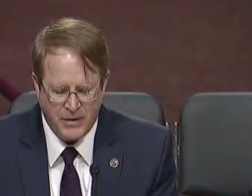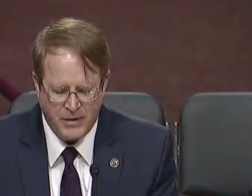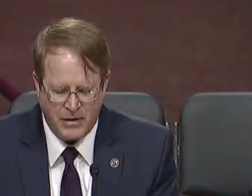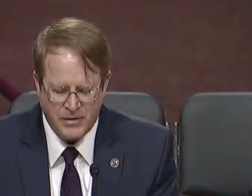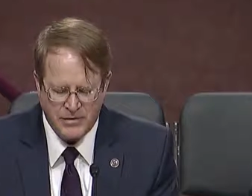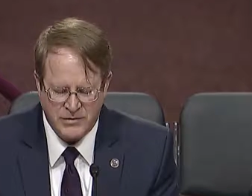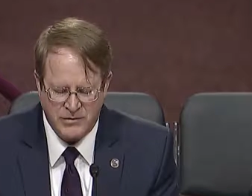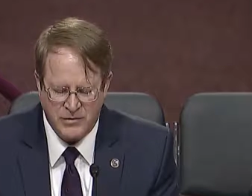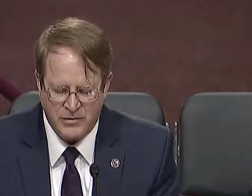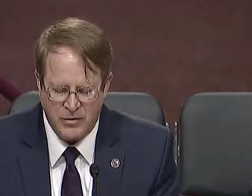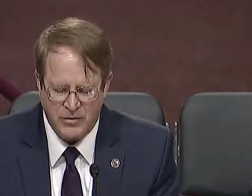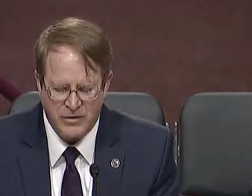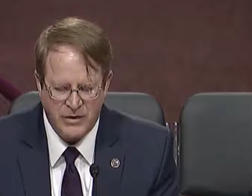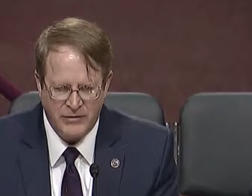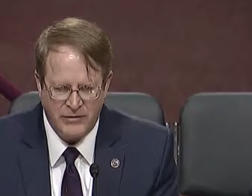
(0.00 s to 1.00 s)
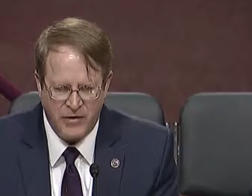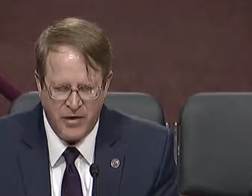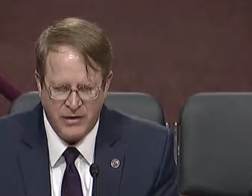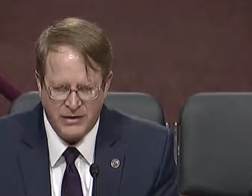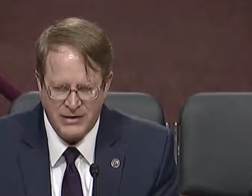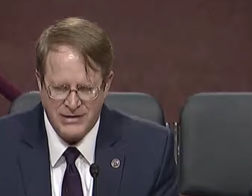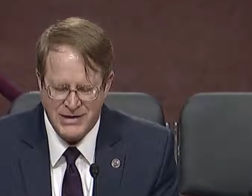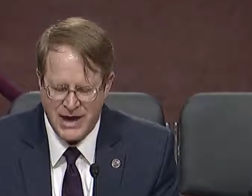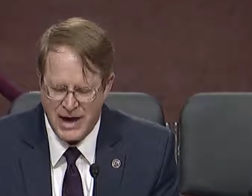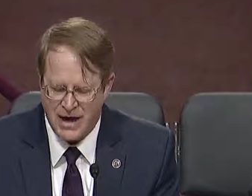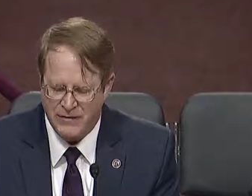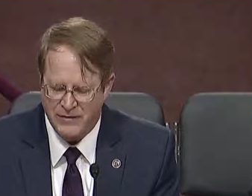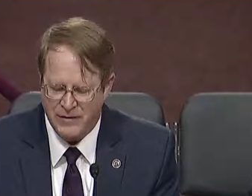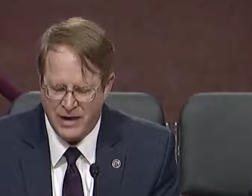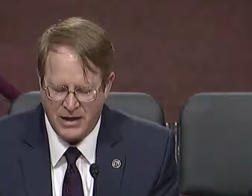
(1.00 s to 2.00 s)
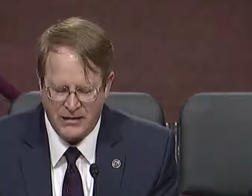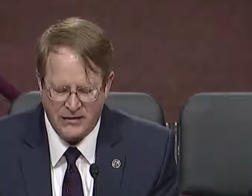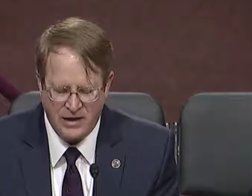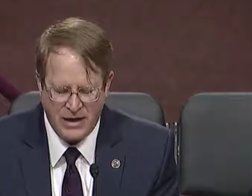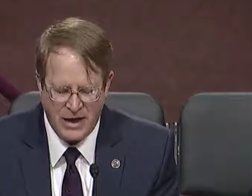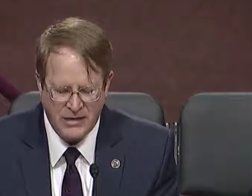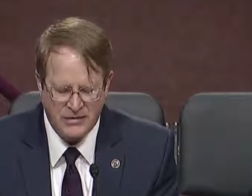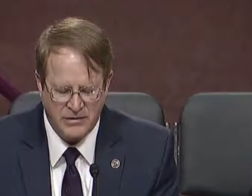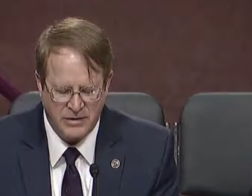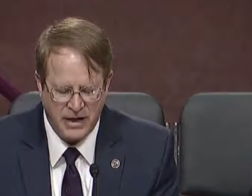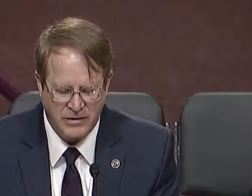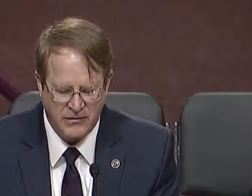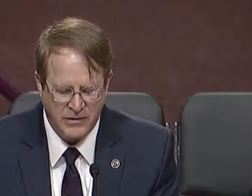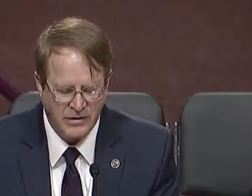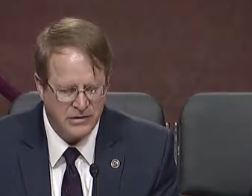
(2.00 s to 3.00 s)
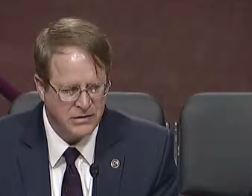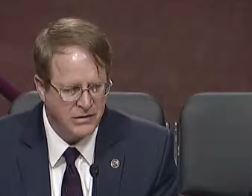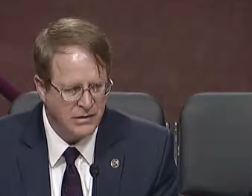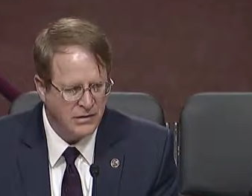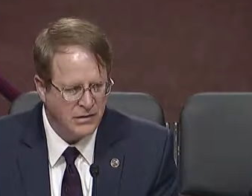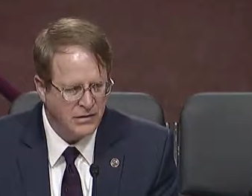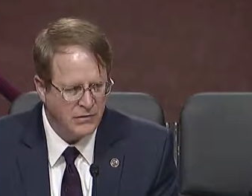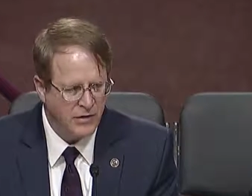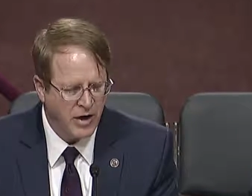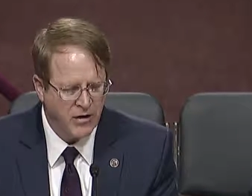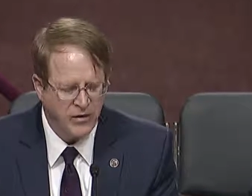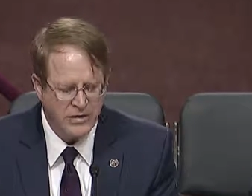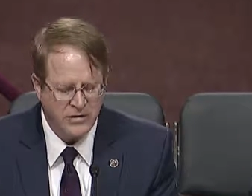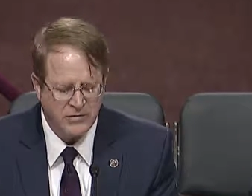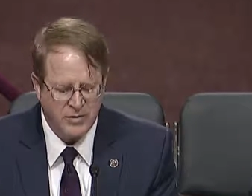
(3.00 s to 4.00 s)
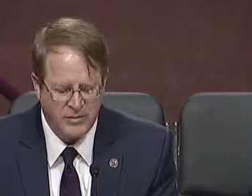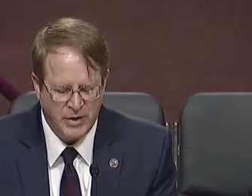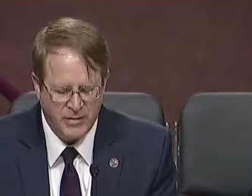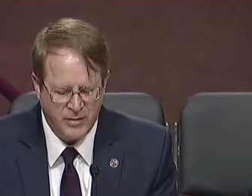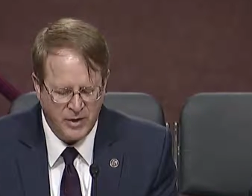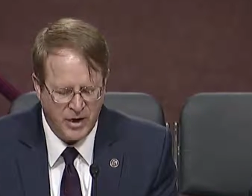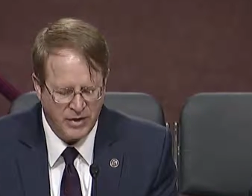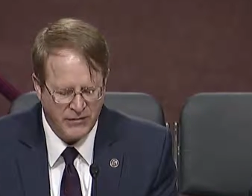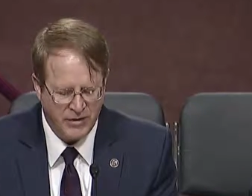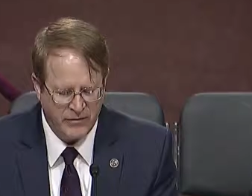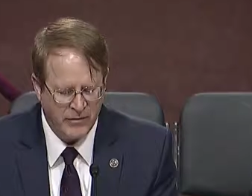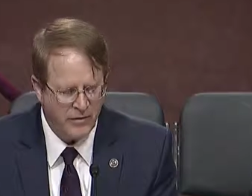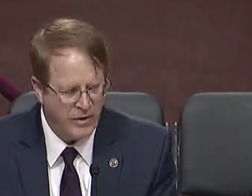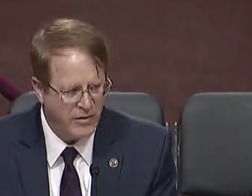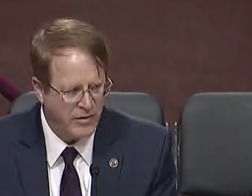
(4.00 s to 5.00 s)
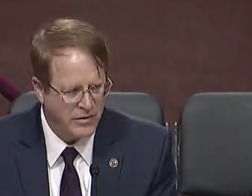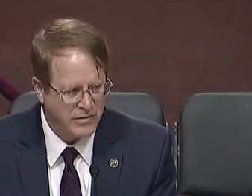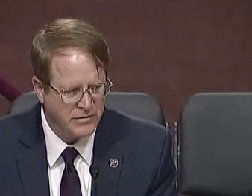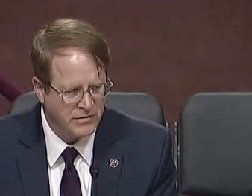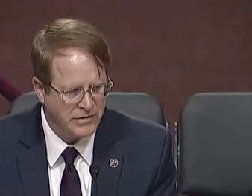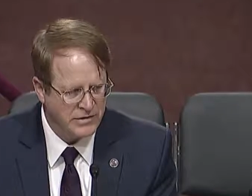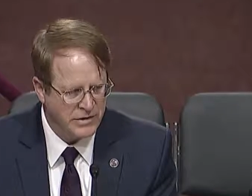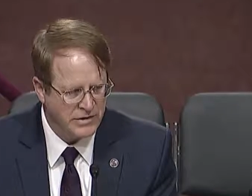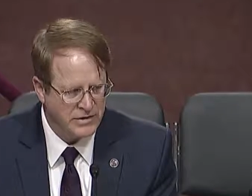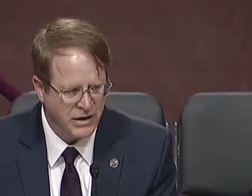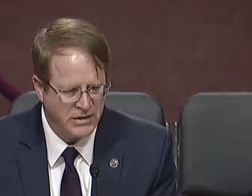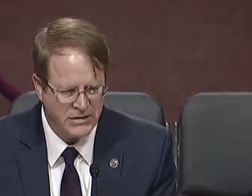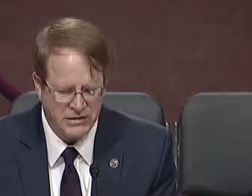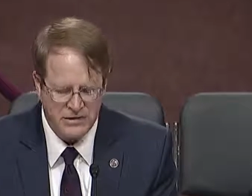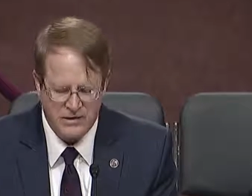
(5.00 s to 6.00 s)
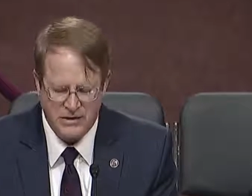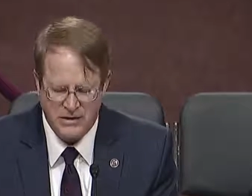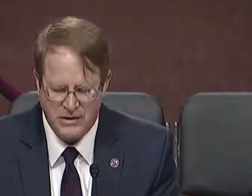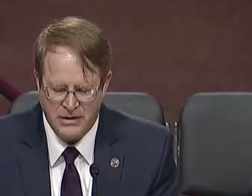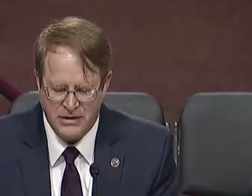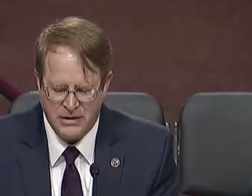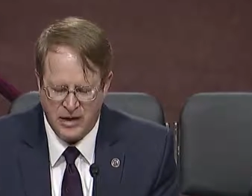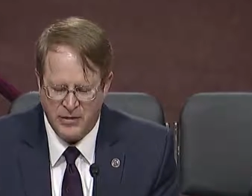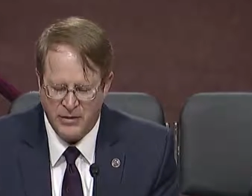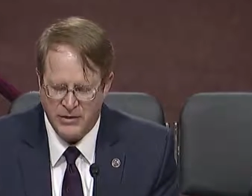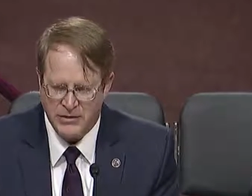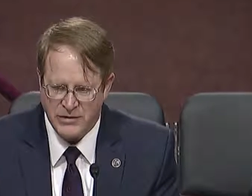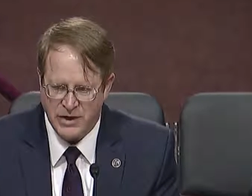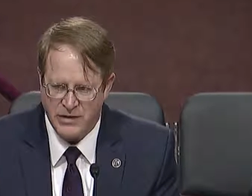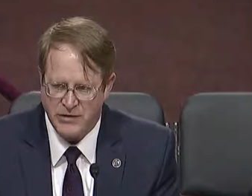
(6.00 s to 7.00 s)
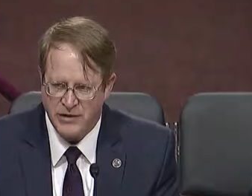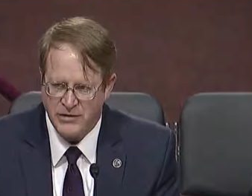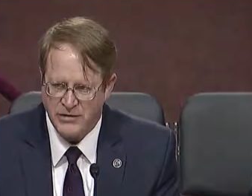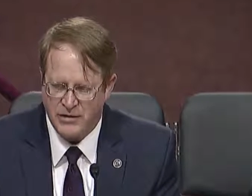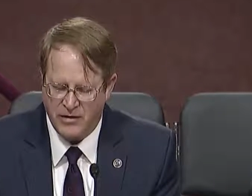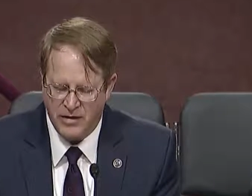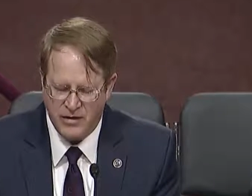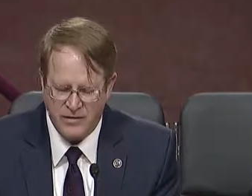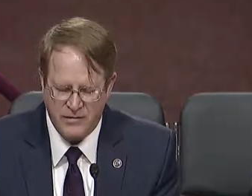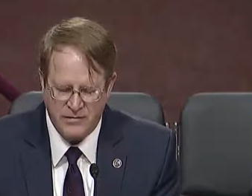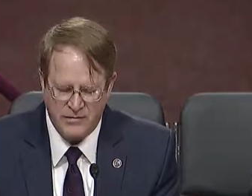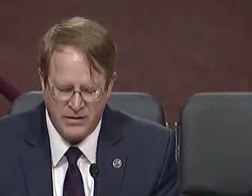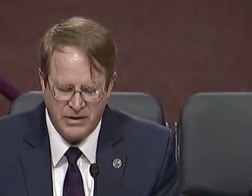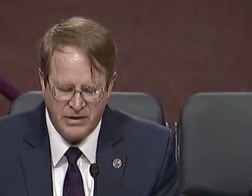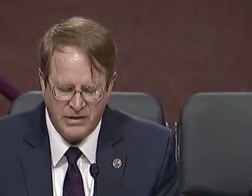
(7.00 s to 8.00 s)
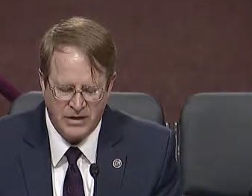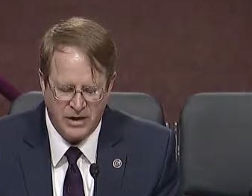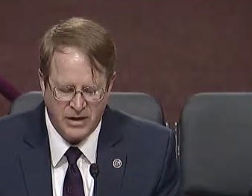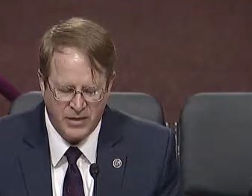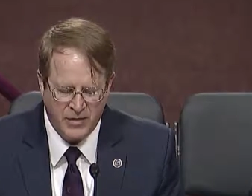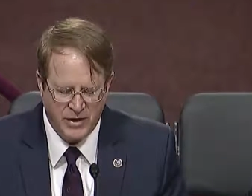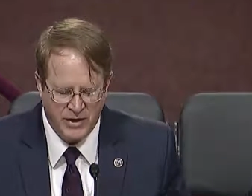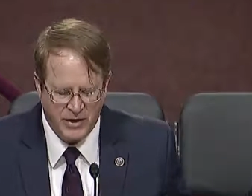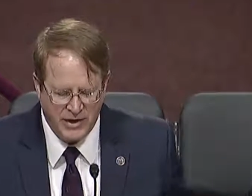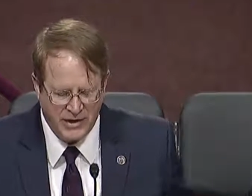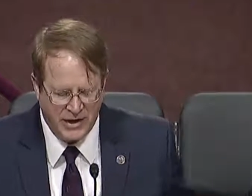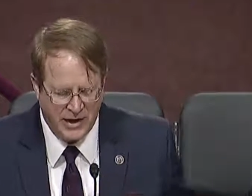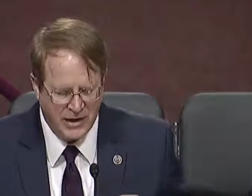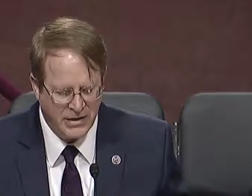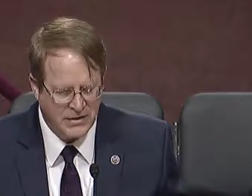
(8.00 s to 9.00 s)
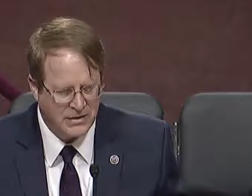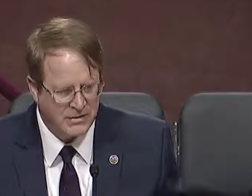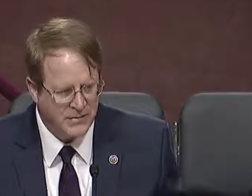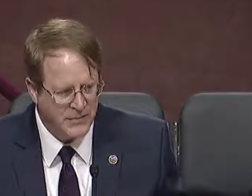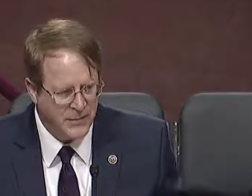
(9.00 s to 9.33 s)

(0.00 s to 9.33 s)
Our student loan default is half that of the national average. We are extremely proud of every one of our student successes, and we cherish our industry and community ties.